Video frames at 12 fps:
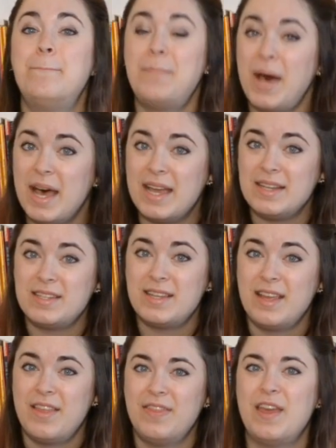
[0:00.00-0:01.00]
but
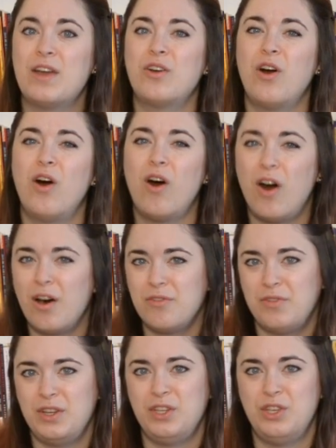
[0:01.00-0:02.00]
they are
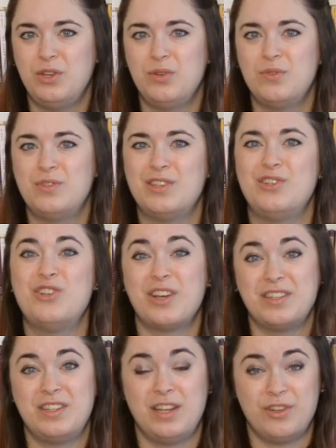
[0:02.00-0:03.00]
often used
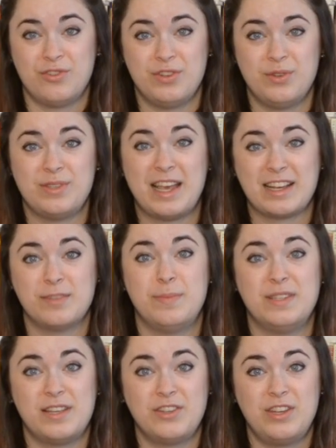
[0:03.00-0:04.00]
just to introduce
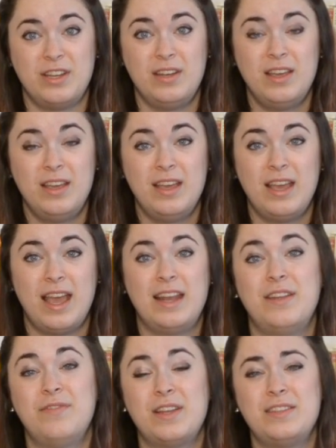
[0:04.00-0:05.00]
exposition,
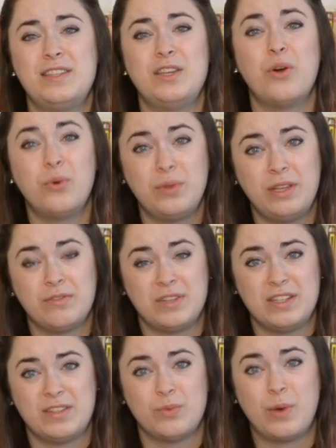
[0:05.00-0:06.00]
and if that's the only
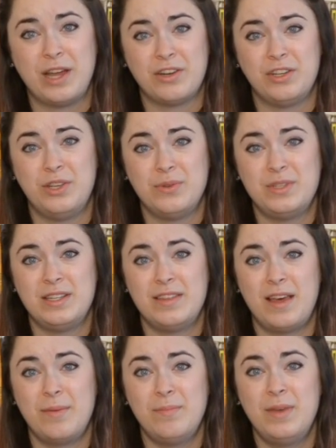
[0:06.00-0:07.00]
reason why you're using
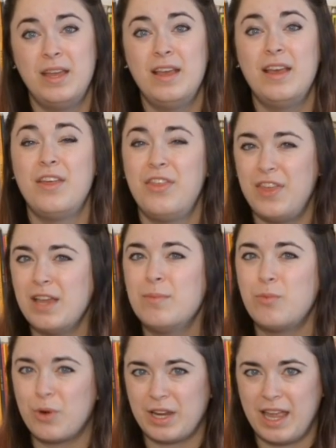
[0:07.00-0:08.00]
them, think
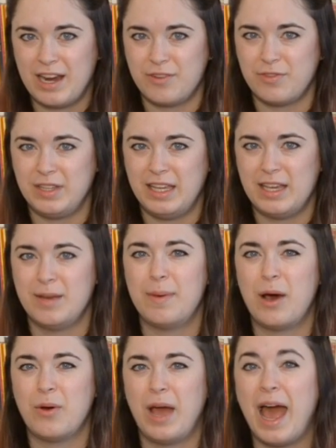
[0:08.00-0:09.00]
more carefully
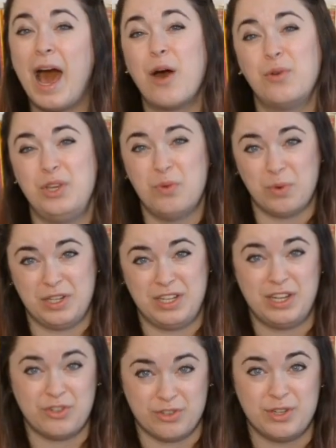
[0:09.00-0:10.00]
about how you want
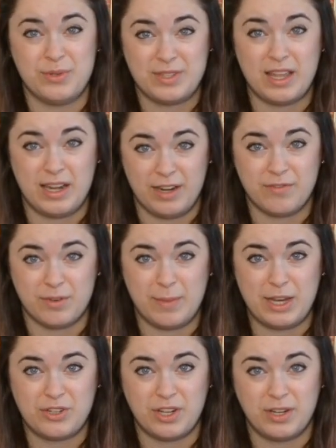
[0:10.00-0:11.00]
to introduce that
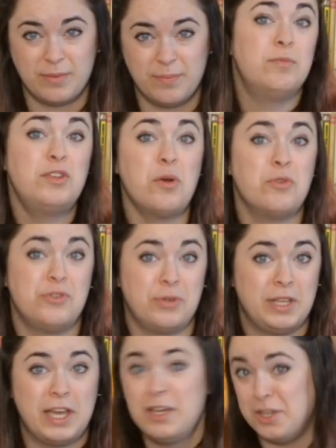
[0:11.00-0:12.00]
information. So,
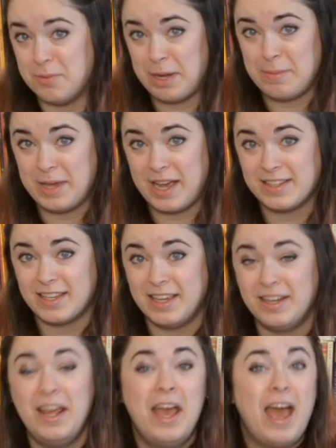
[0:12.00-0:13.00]
Julia, you might be
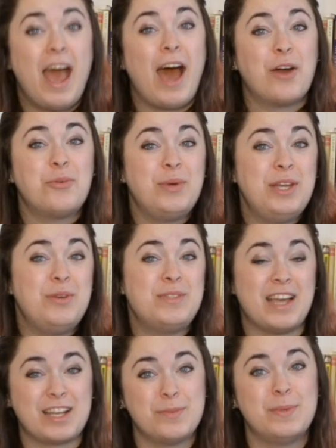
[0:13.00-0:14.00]
asking, how do we use
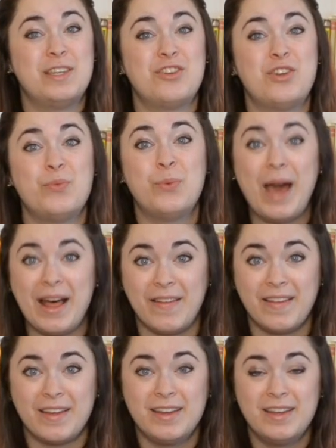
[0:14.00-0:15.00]
exposition
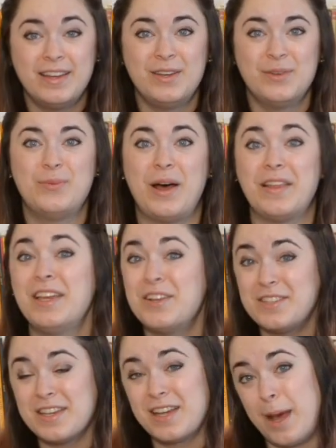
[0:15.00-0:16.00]
well? Well,
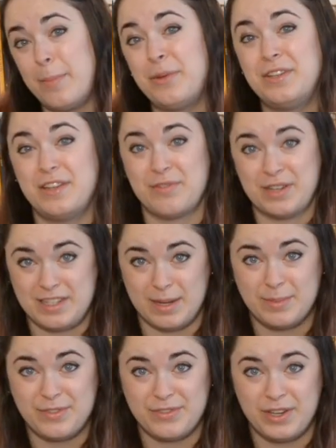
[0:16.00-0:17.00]
here's a couple different
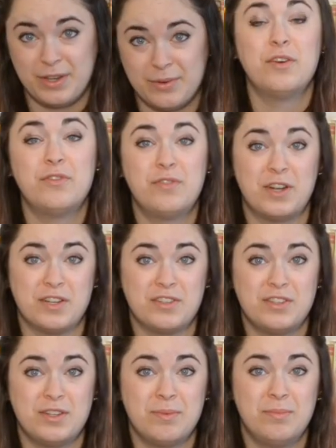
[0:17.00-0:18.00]
tips for you.
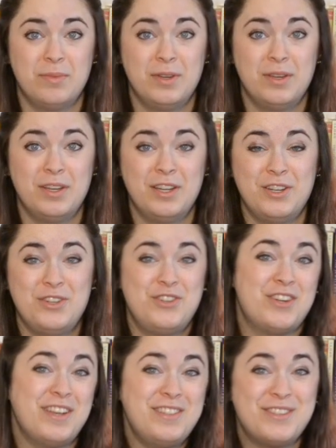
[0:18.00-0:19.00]
First,
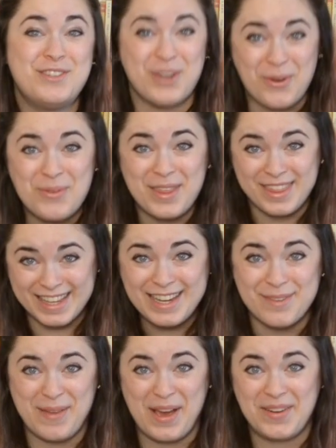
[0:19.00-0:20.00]
just don't
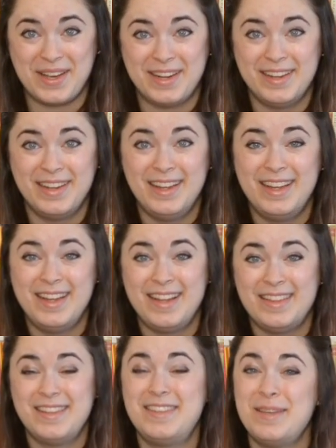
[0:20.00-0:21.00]
think about it.
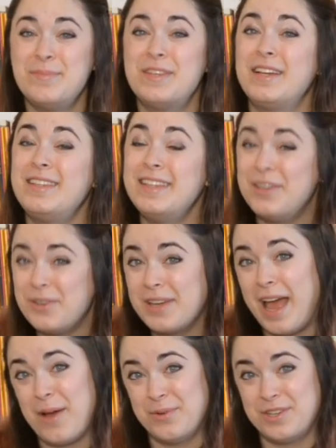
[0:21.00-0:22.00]
This seems a little
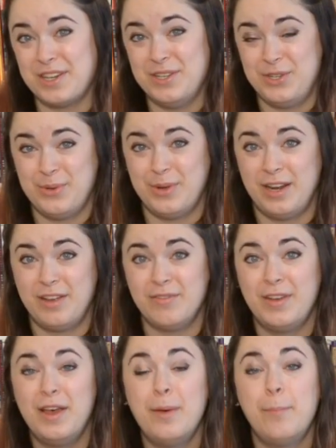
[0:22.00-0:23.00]
counterintuitive,
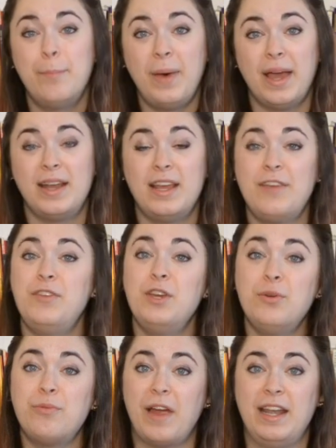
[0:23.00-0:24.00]
but if
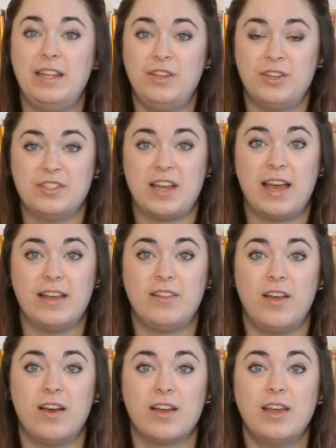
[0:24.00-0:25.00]
you're writing your
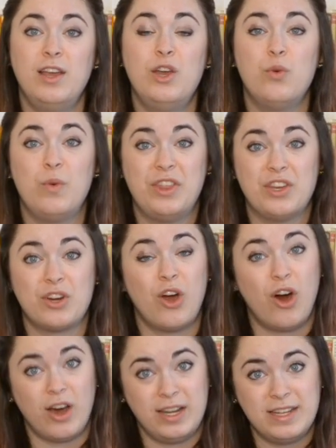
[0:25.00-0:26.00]
dialogue with your
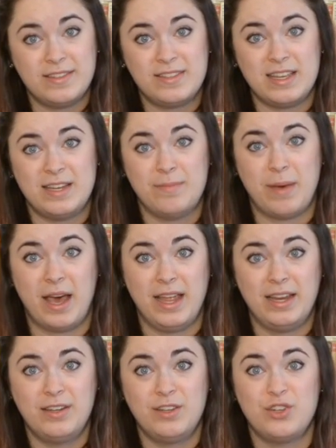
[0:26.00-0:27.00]
audience in
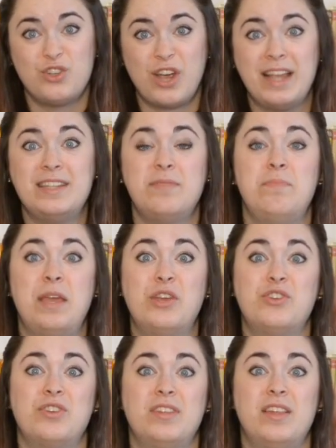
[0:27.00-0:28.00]
mind, trying to make
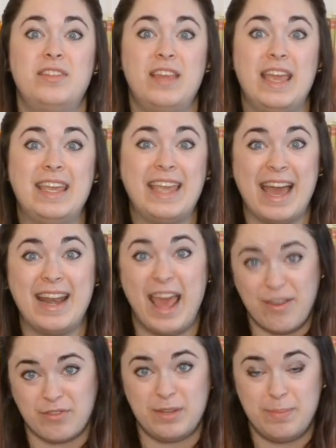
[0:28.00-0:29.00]
sure that they get
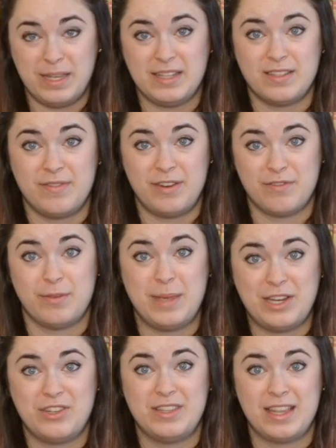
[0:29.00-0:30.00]
every piece of
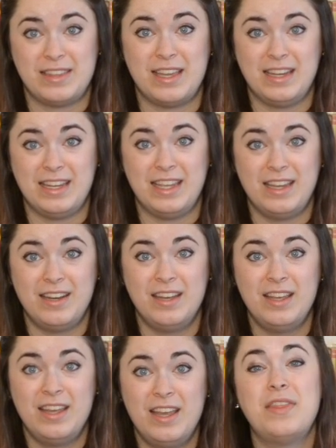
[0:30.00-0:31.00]
information that they need,
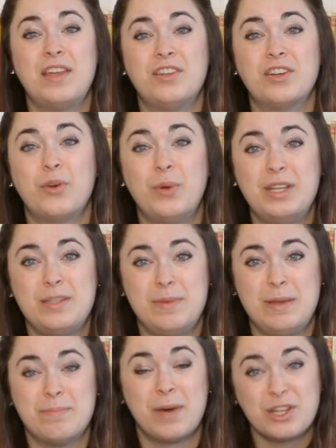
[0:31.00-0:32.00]
then you're going to
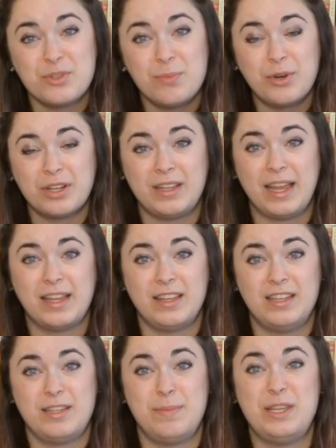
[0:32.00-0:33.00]
be much more
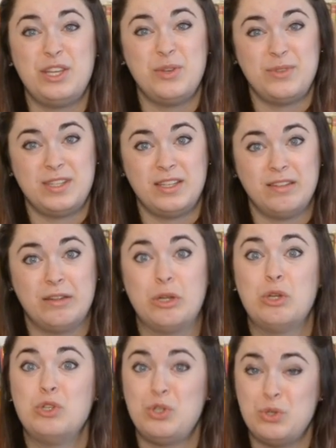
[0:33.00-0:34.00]
likely to be using
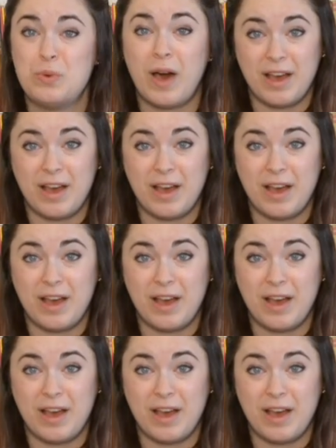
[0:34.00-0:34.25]
too